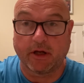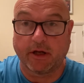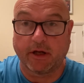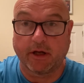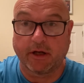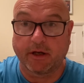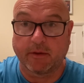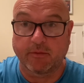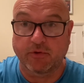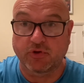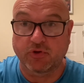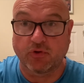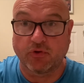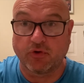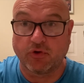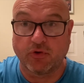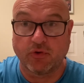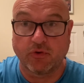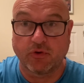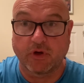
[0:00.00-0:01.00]
I'm sure
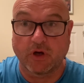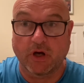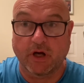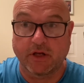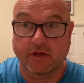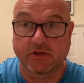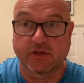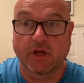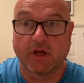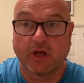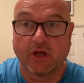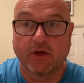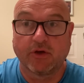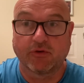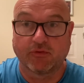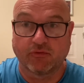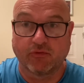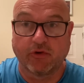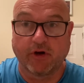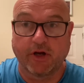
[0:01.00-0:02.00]
you guys
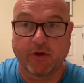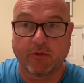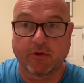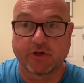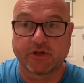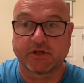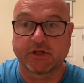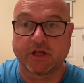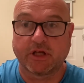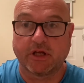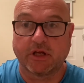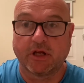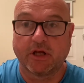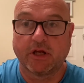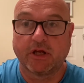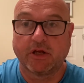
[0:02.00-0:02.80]
really want to see